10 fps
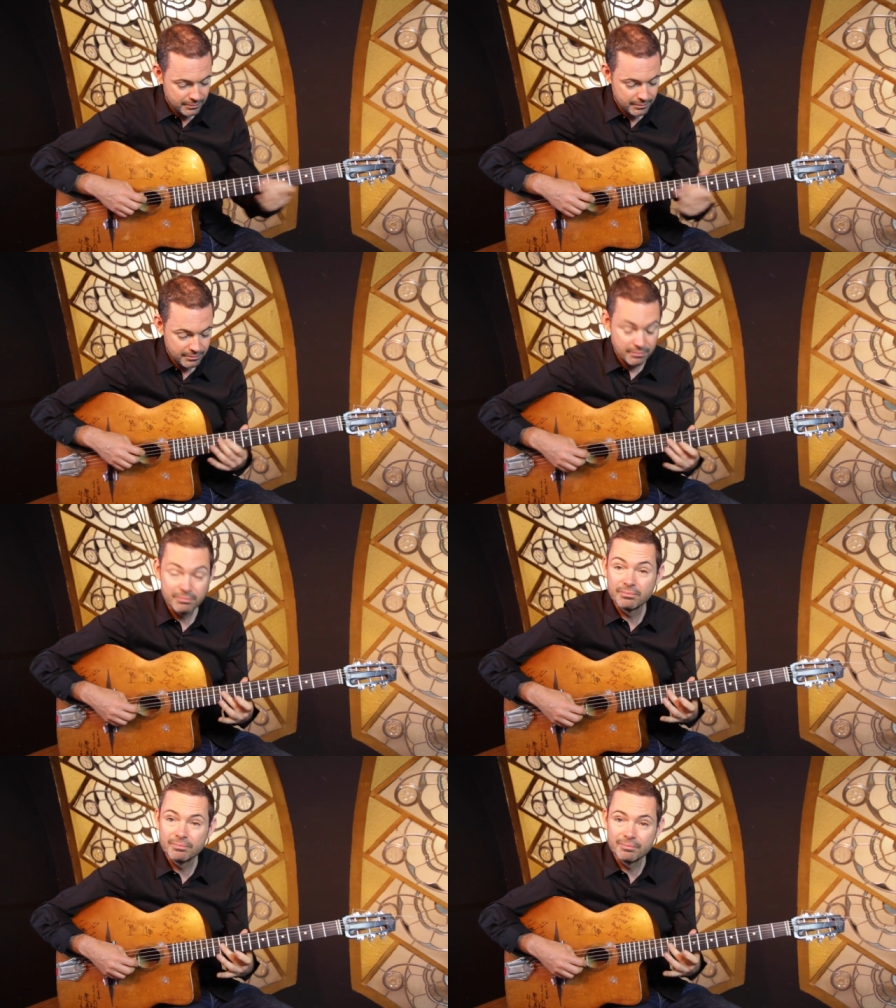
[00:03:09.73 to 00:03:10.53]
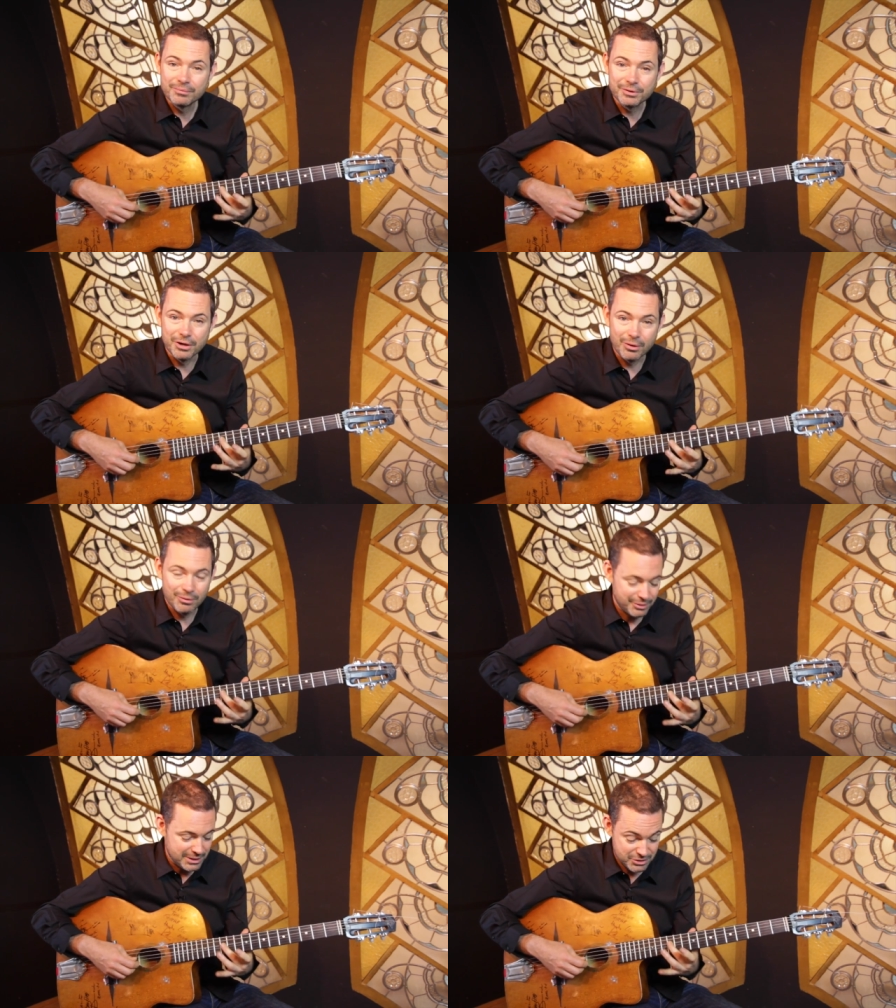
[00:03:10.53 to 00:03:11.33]
You know,
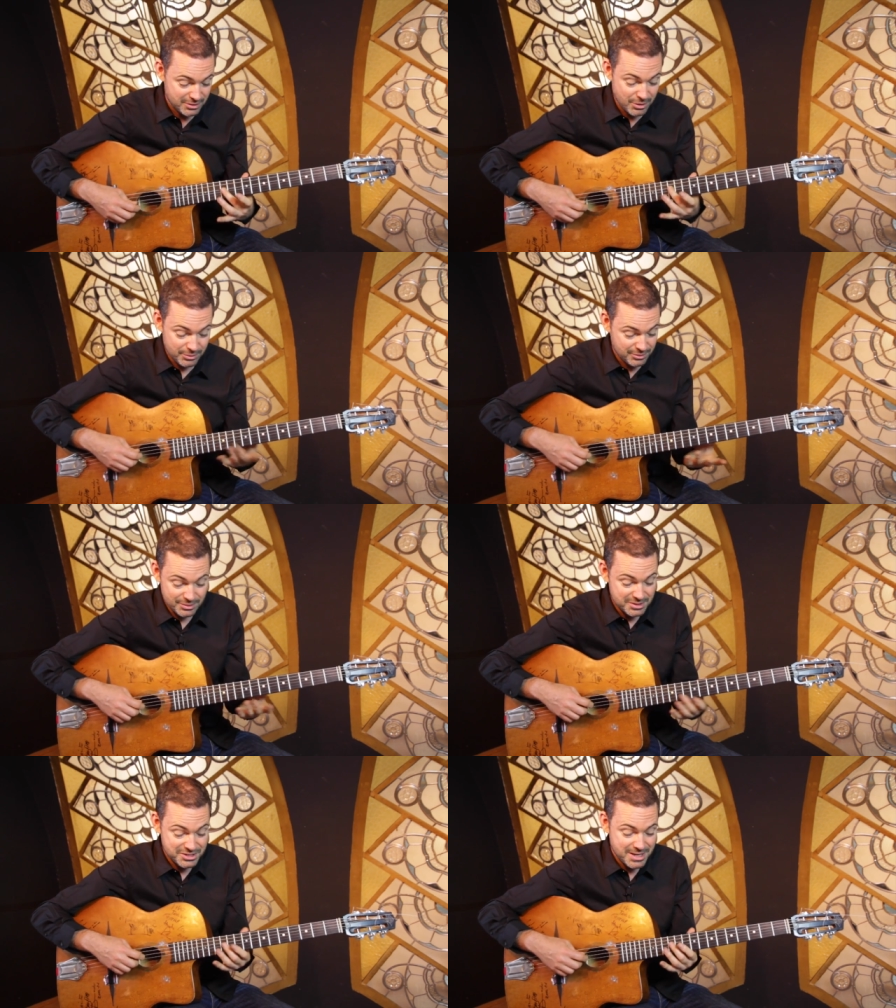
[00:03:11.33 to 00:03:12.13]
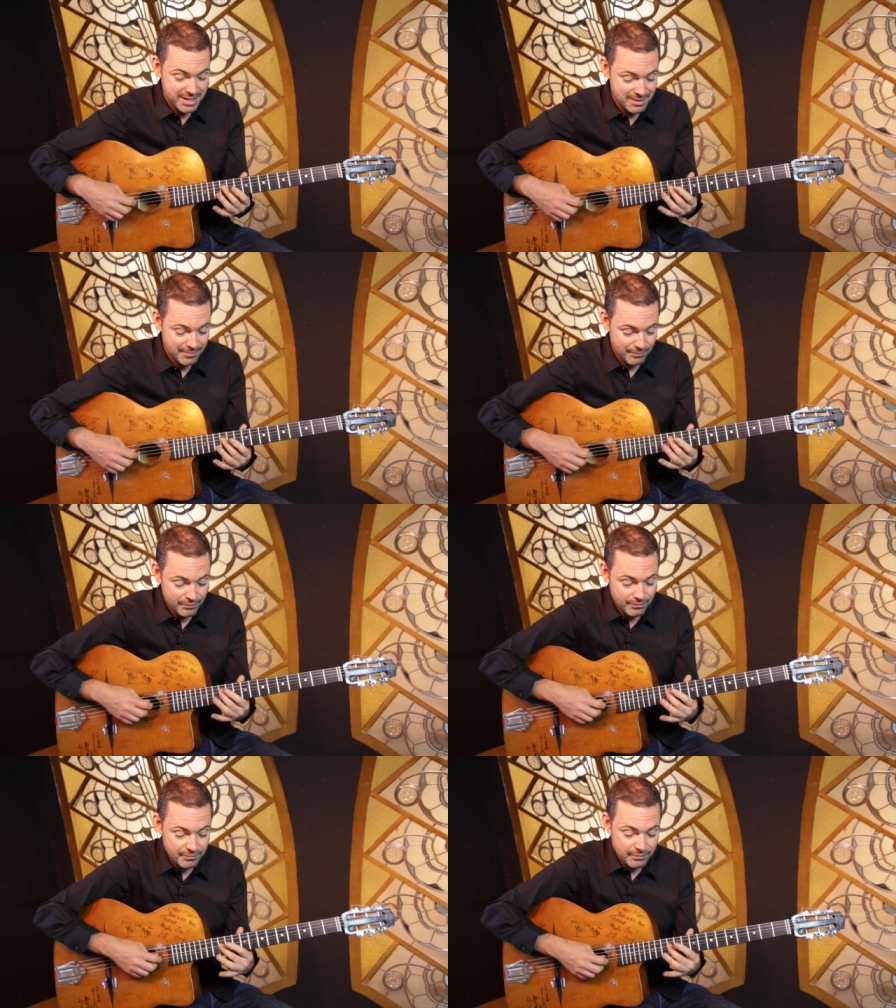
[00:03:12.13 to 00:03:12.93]
on each note. So the D,
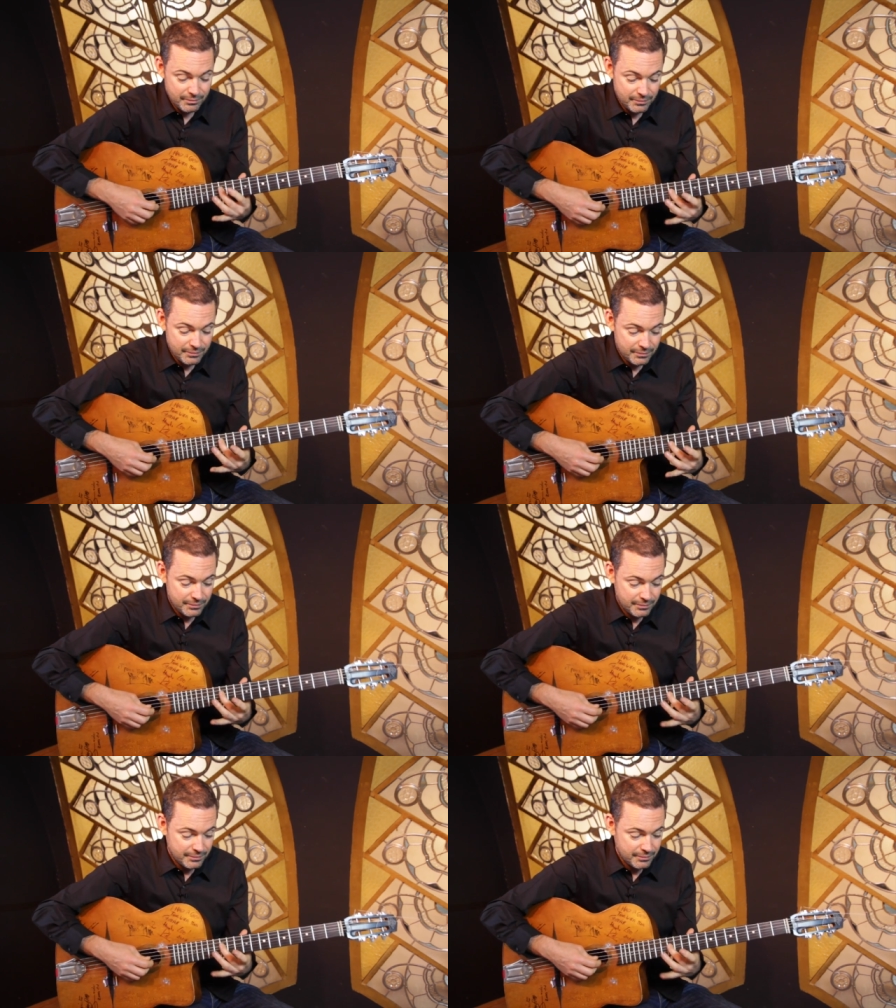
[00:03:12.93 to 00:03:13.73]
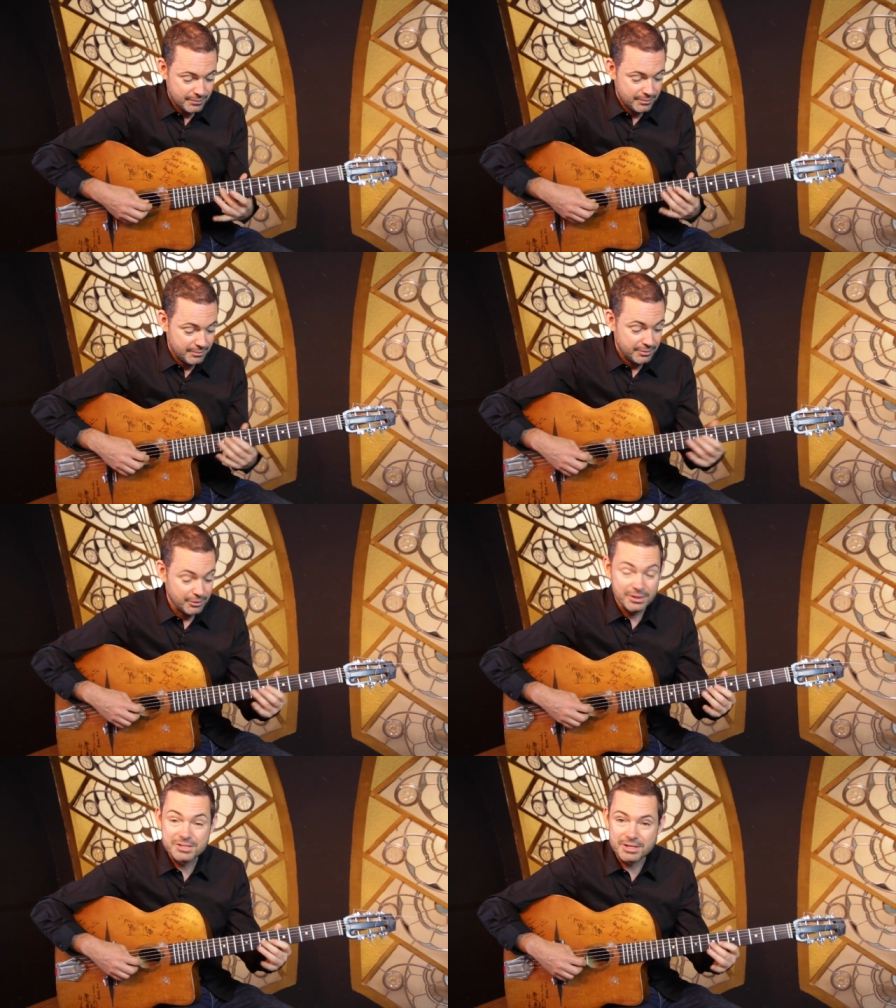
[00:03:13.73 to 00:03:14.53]
you
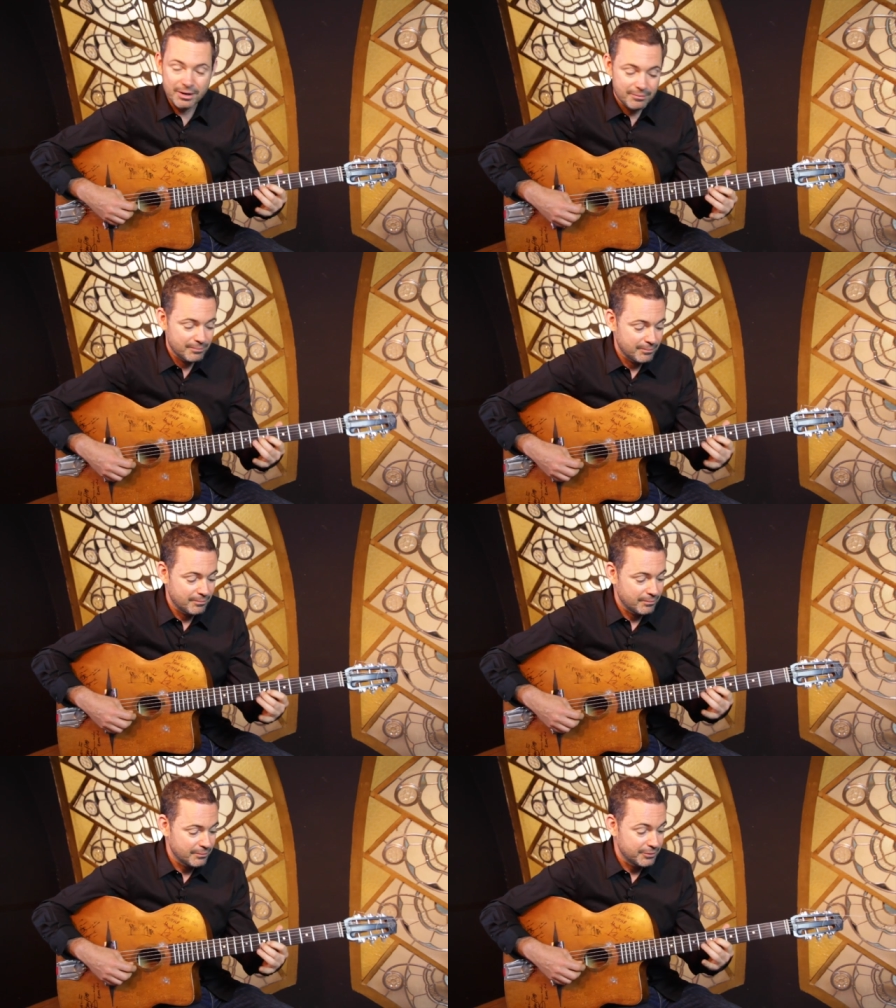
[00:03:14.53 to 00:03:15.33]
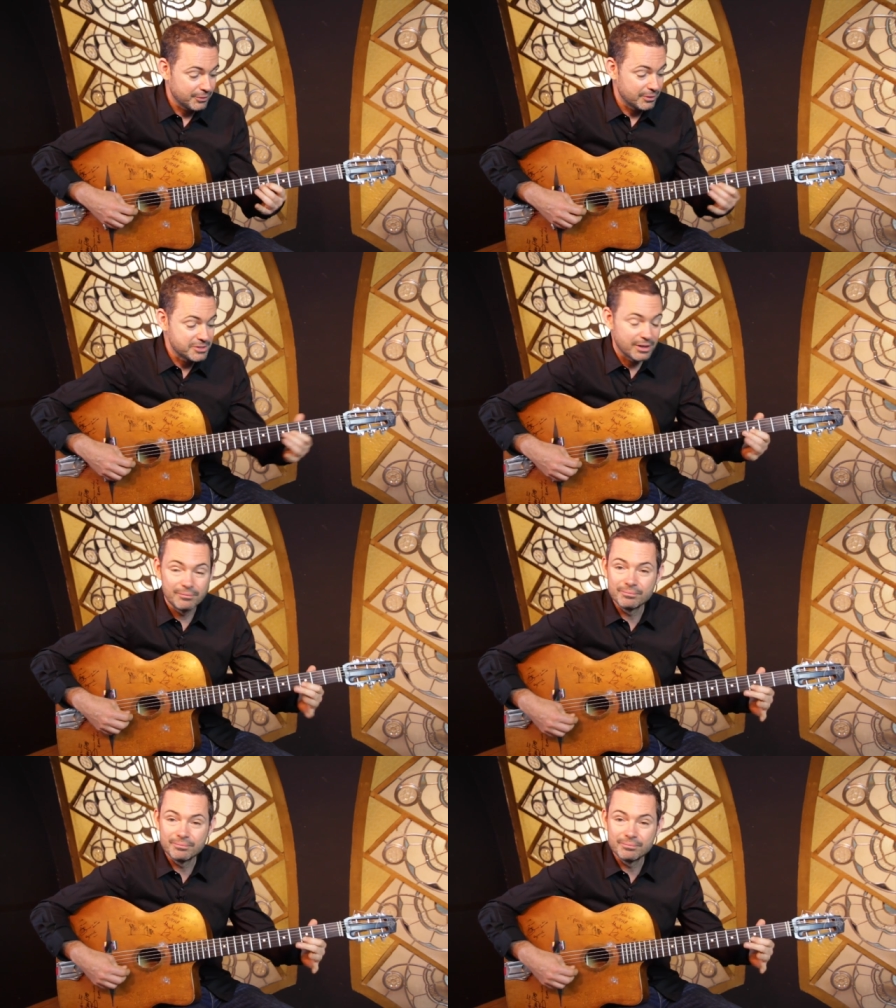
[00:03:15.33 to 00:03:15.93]
got this sound, you got this sound.